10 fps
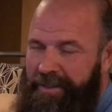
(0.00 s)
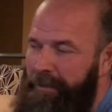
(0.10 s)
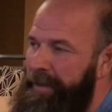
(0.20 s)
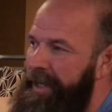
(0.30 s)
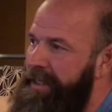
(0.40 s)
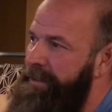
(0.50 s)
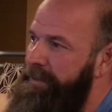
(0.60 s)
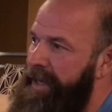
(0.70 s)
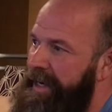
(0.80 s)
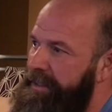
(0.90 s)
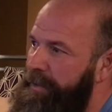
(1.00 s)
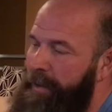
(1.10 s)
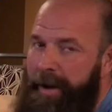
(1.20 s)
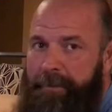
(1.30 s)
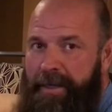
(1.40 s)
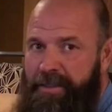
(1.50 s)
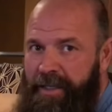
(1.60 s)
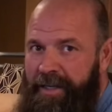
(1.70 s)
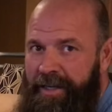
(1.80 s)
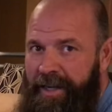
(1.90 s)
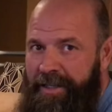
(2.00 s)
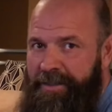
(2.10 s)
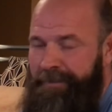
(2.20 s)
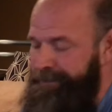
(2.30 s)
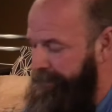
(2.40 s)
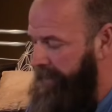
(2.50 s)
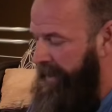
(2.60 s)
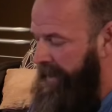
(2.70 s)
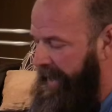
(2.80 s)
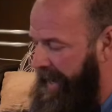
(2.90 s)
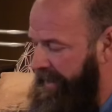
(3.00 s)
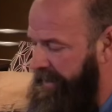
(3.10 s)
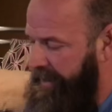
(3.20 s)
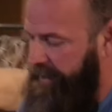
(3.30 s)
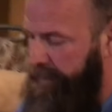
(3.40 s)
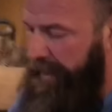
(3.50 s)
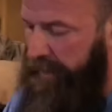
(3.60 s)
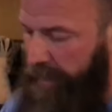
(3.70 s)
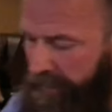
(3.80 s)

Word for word: So I went and got some Tyson white meat chicken nuggets. Added this was about